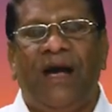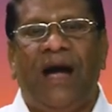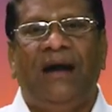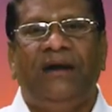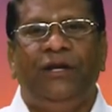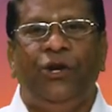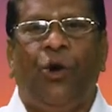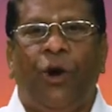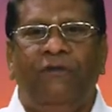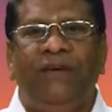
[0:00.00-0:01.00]
and he
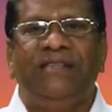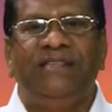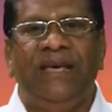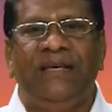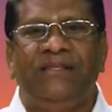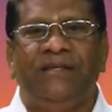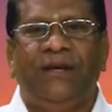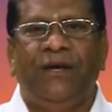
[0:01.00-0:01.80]
always says,